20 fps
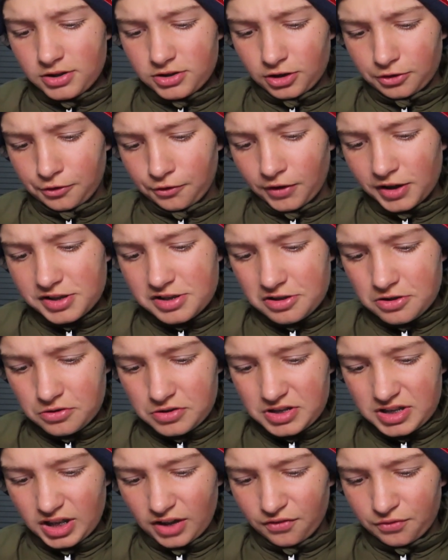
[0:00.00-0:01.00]
So crazy
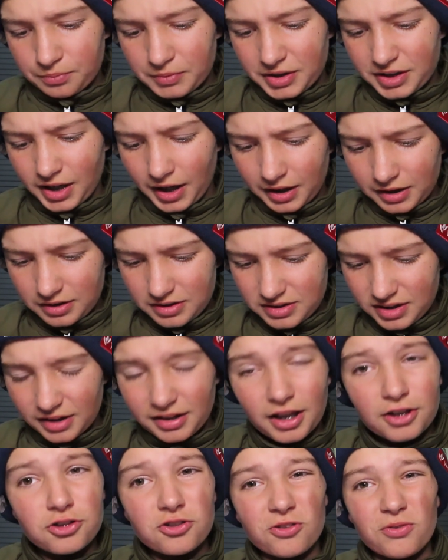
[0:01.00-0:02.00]
good stuff from the Kangas,
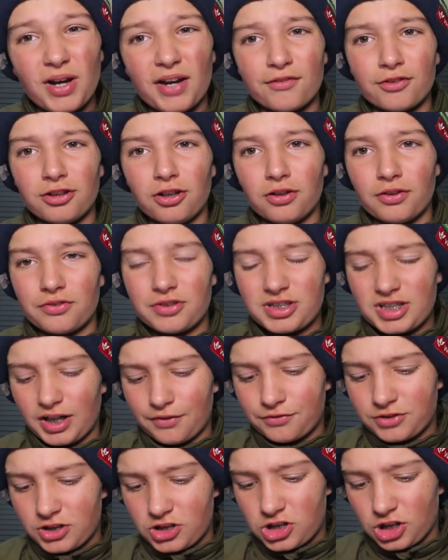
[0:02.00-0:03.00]
and they do have a lot of
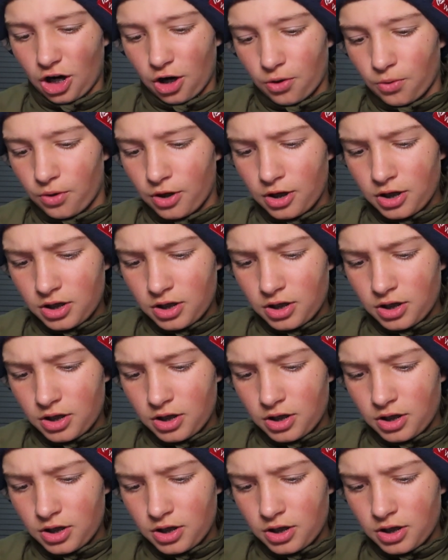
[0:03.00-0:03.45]
stuff to show